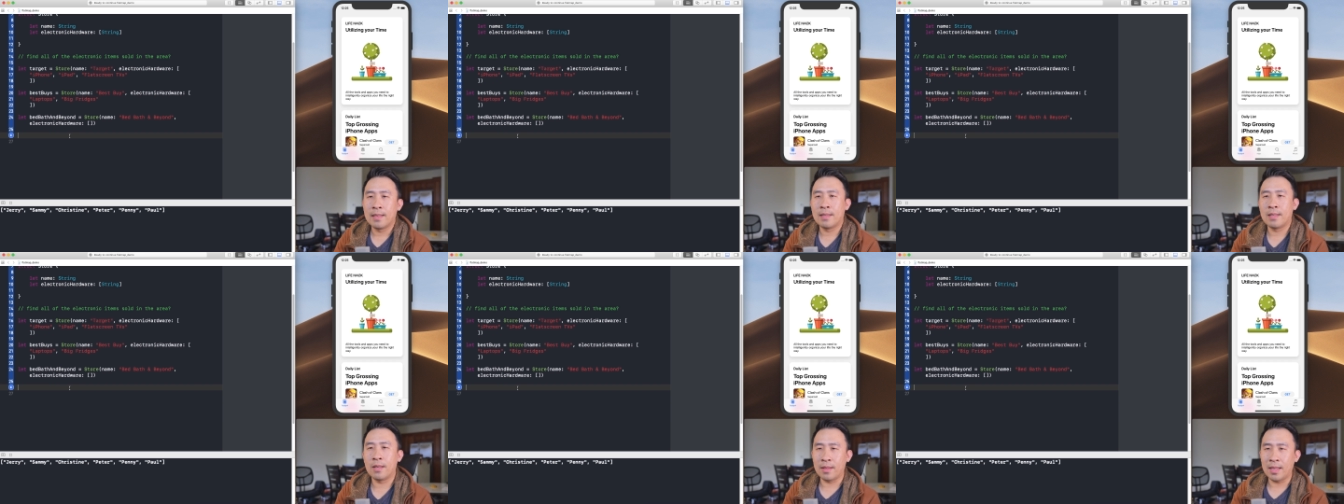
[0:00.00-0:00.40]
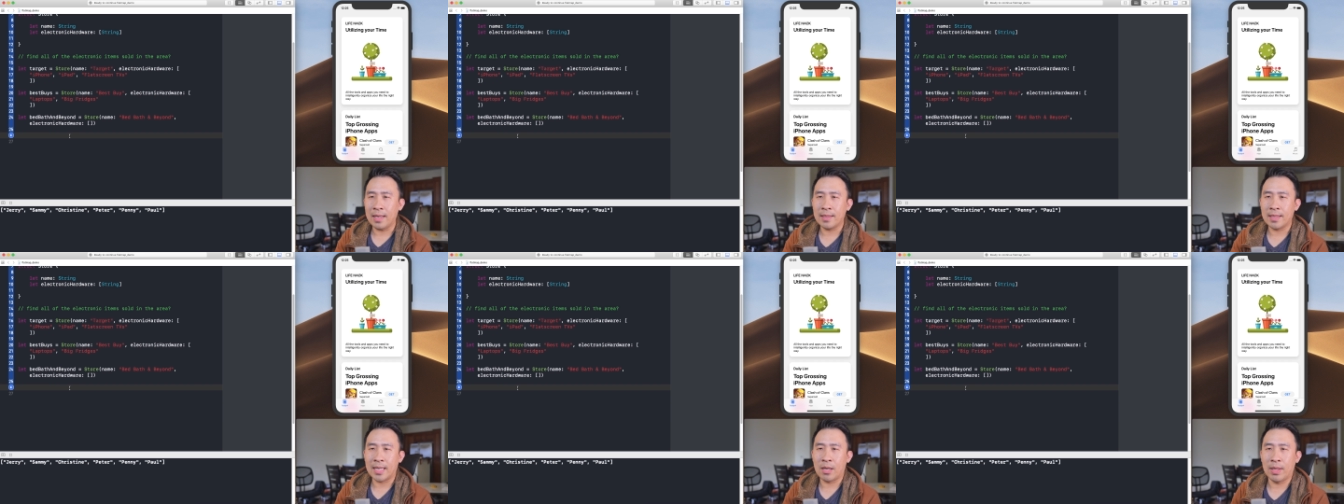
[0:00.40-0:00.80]
So the
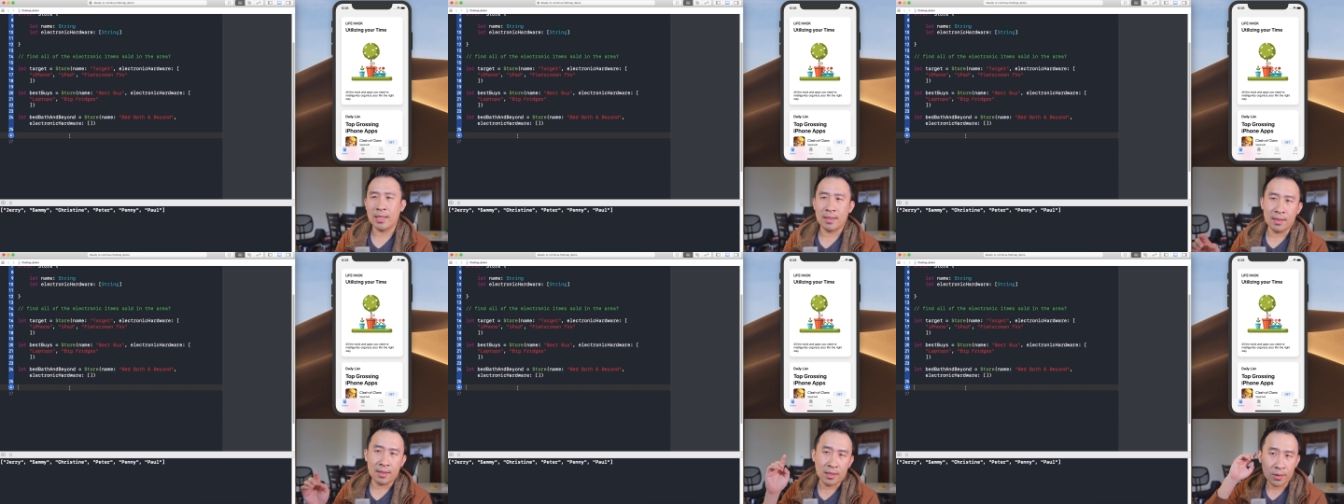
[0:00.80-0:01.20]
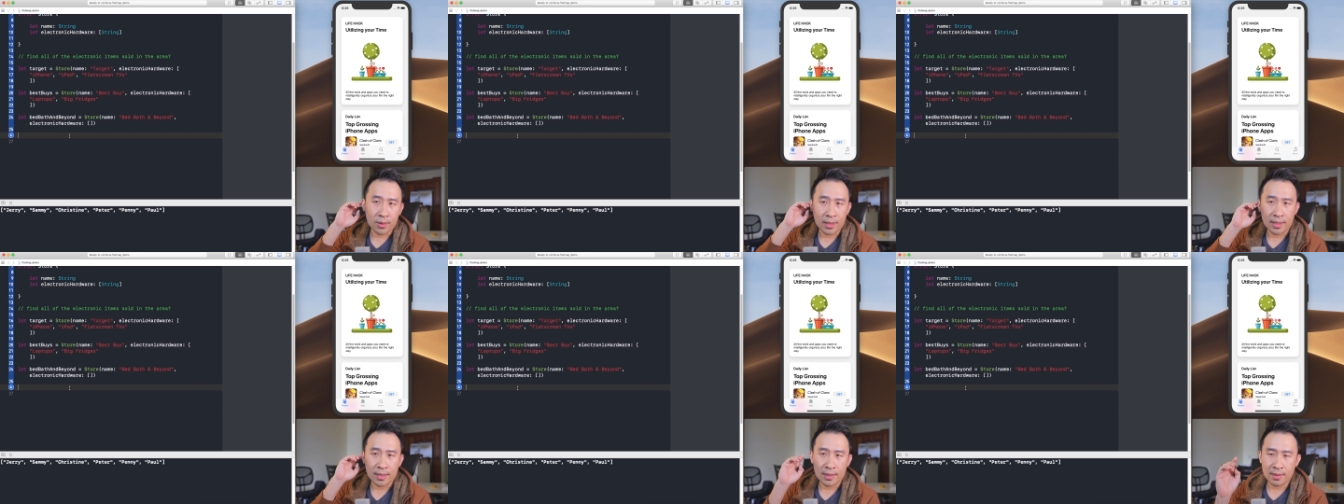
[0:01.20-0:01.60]
next thing I'd like to do
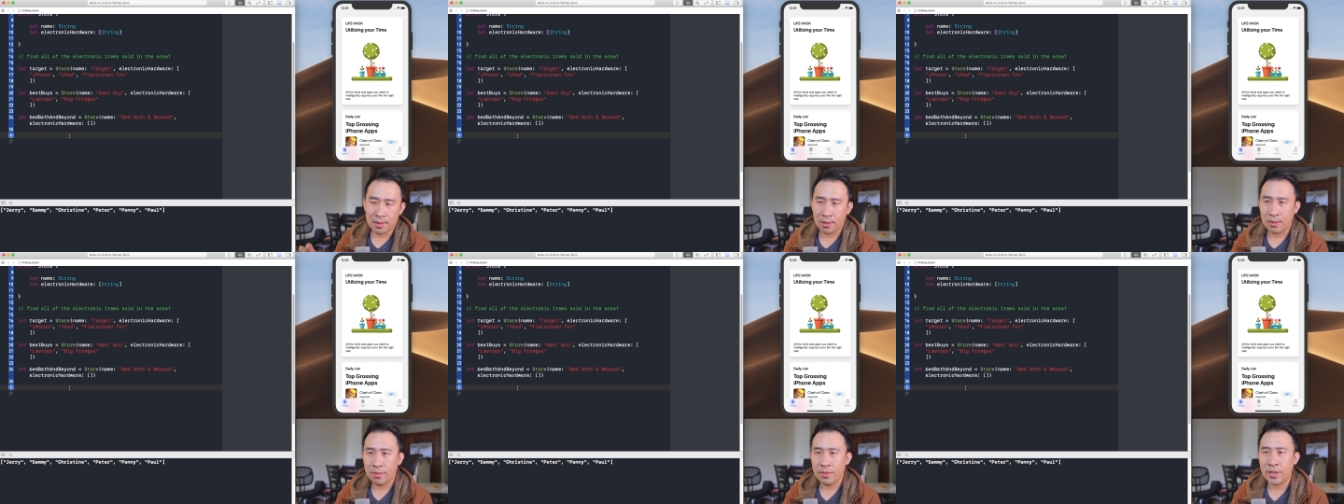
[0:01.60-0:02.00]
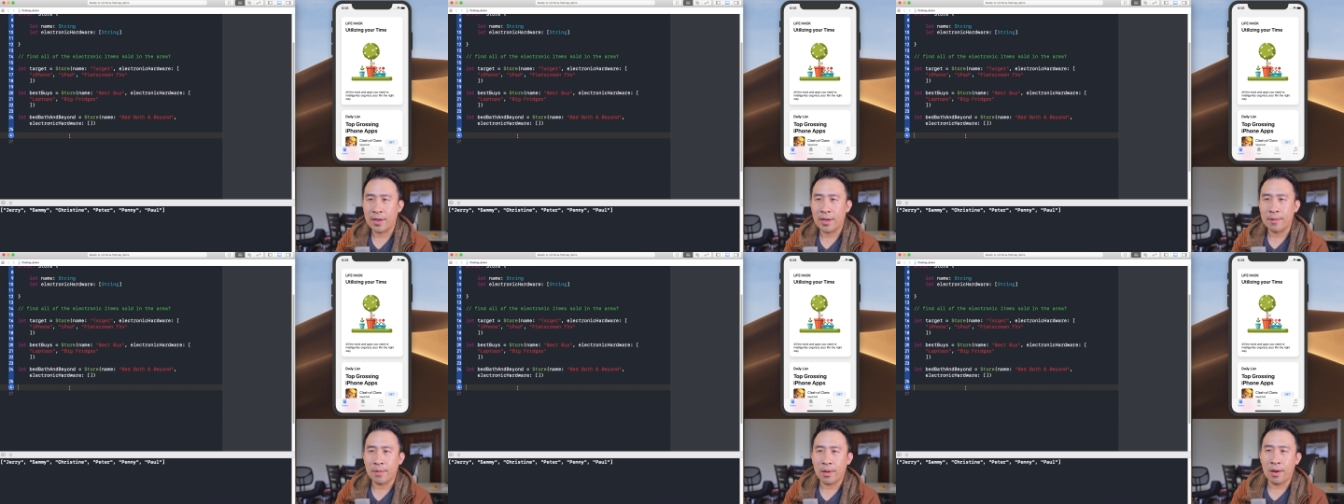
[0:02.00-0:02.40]
is to
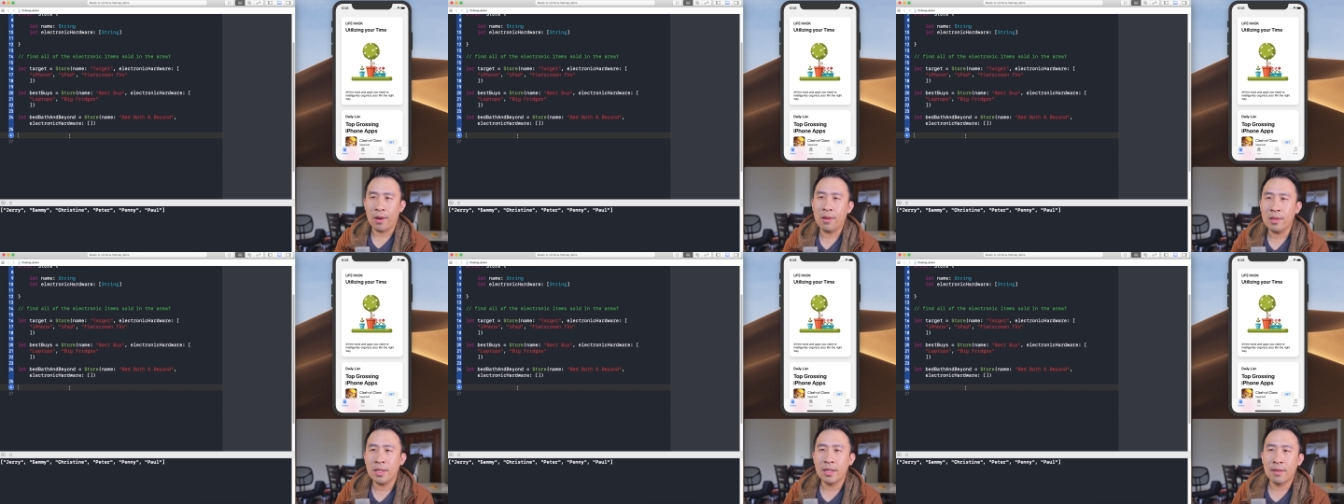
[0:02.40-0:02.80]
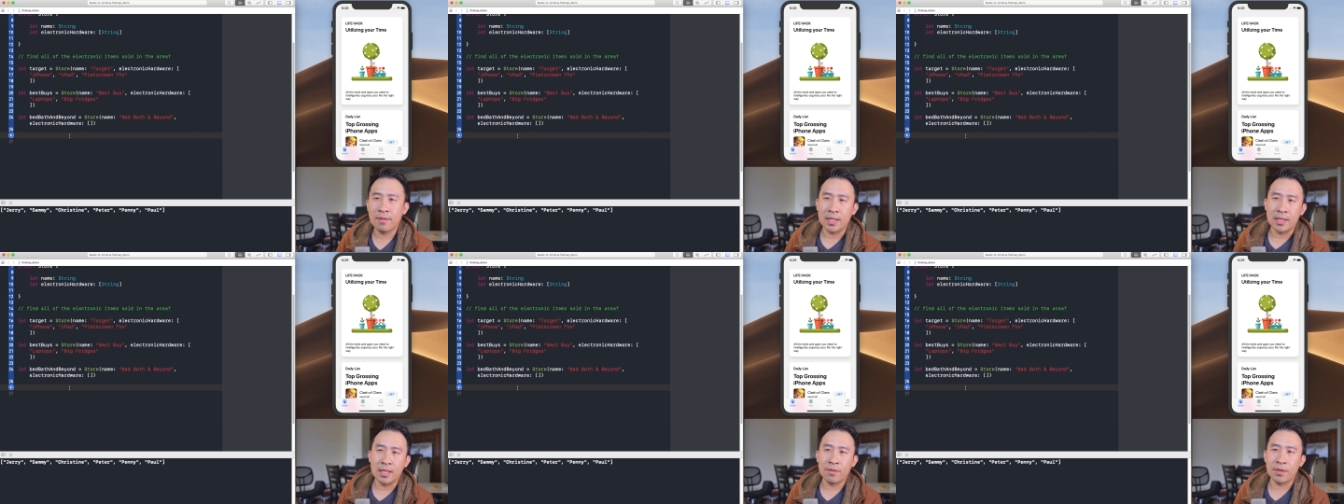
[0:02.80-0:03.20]
figure out all of
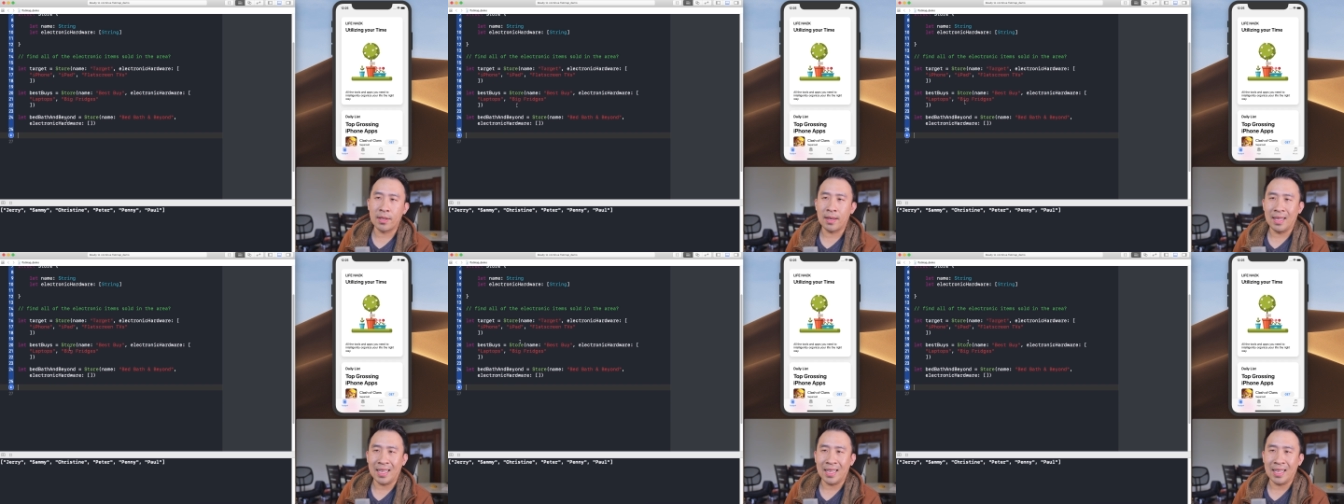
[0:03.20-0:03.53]
the different